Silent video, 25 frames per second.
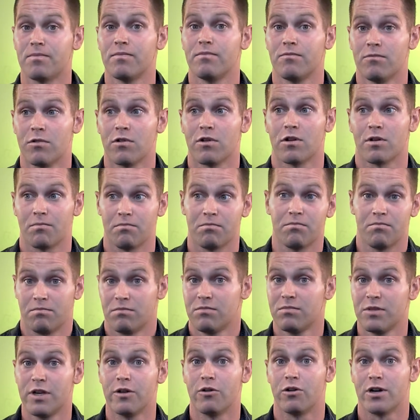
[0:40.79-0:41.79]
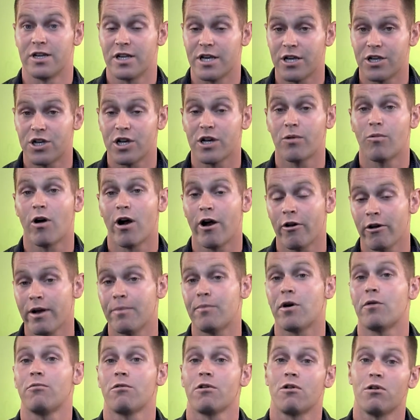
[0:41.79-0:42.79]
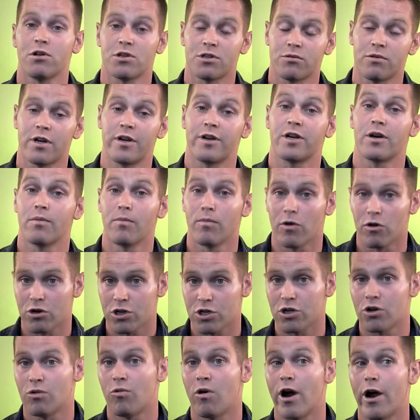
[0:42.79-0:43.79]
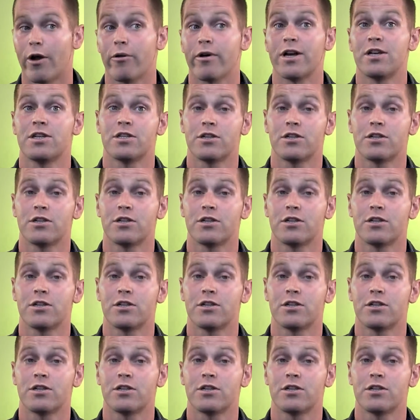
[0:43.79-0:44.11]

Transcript: We're a teaching winery, but we're also a commercial winery.